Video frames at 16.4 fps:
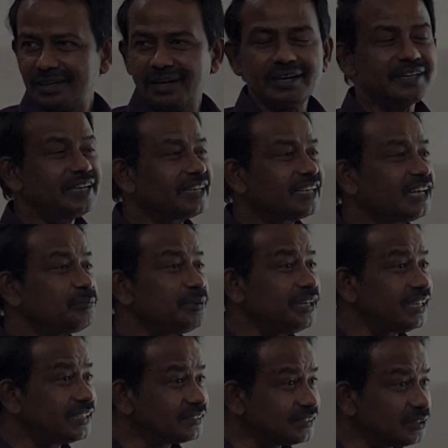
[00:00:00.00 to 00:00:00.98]
or it can
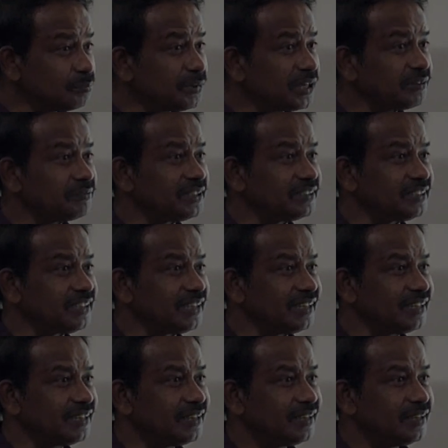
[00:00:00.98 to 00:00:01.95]
be less than
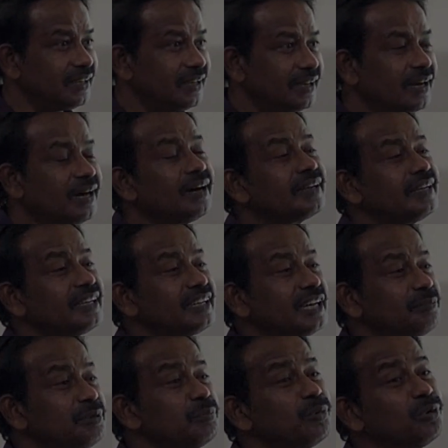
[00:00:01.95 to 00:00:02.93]
0.53, or it
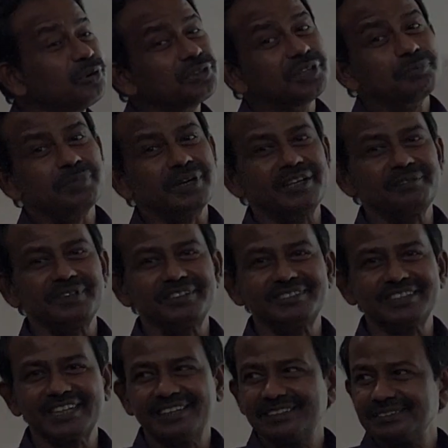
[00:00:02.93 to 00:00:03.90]
can be more than
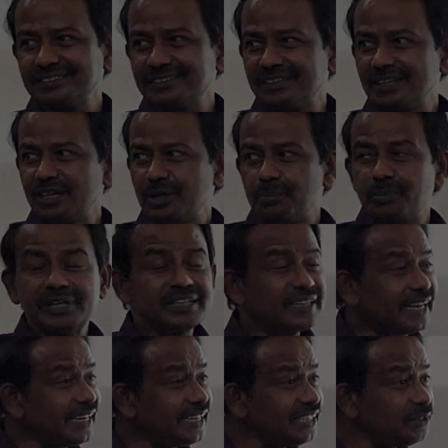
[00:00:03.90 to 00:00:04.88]
0.53, but
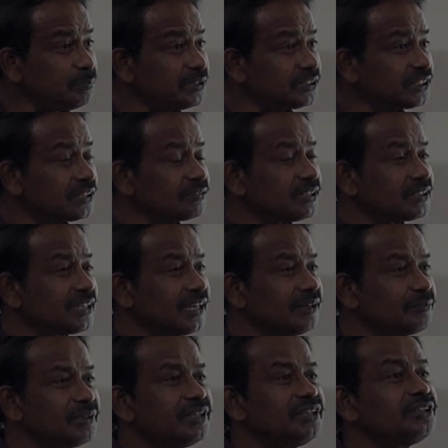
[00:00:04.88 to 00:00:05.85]
90% of the
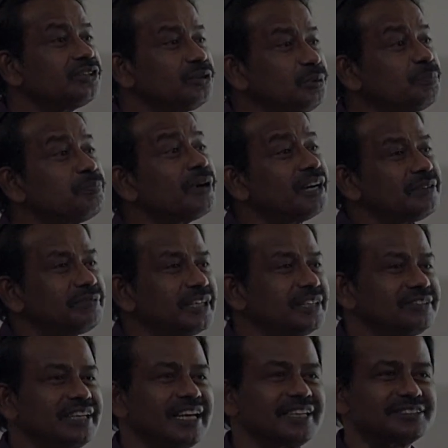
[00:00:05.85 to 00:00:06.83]
time it will be
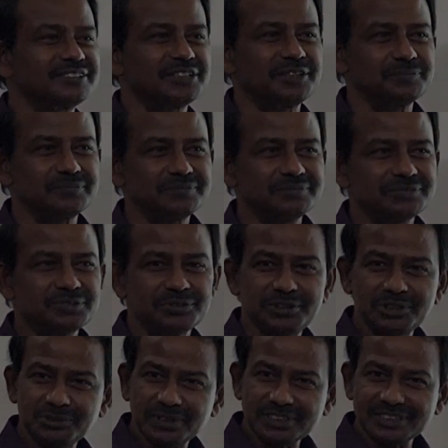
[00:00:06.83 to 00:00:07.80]
0.53 angstrom. So
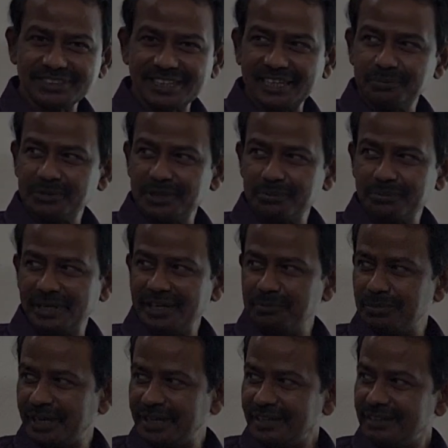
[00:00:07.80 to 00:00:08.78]
this was a statement
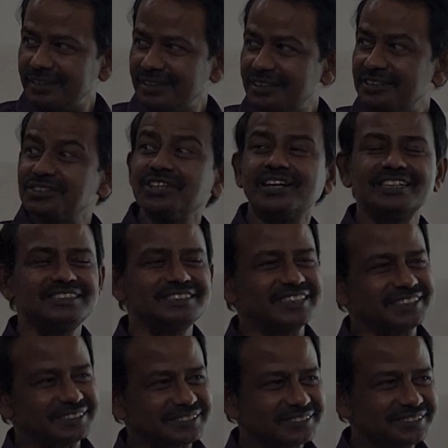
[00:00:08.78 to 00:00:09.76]
made by
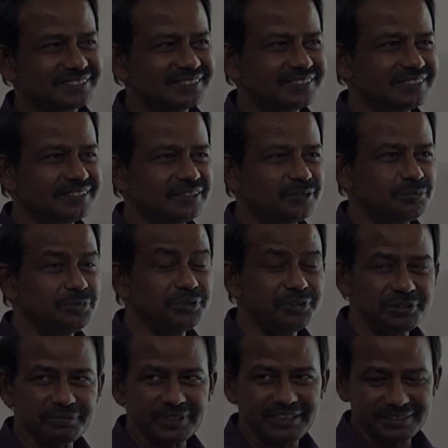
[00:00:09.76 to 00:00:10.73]
Schrodinger
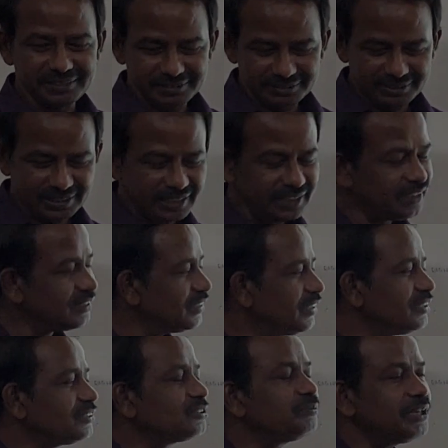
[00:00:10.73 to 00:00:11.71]
beautifully. Okay,
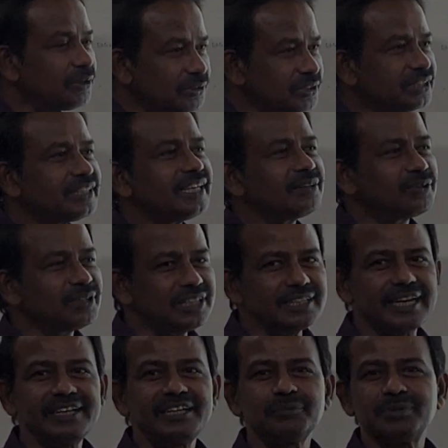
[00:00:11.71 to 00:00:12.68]
so we are going to take only
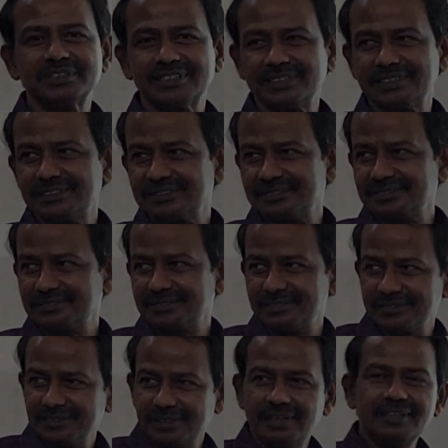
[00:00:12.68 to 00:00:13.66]
90%
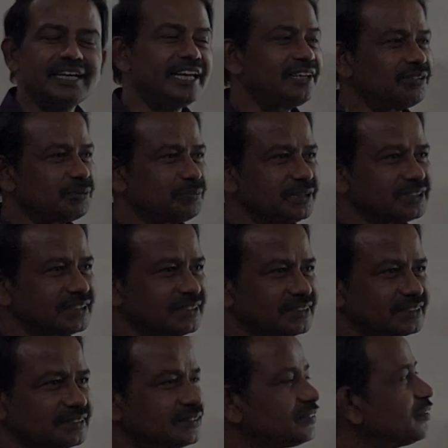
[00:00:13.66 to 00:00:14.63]
and
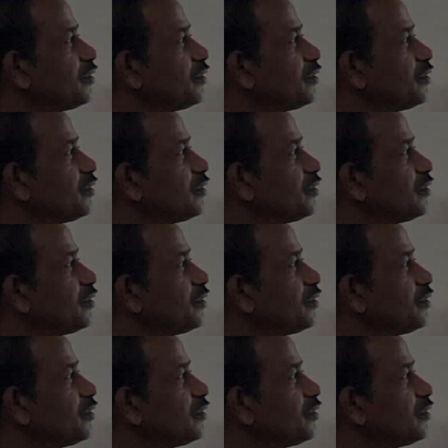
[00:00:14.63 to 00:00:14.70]
95%.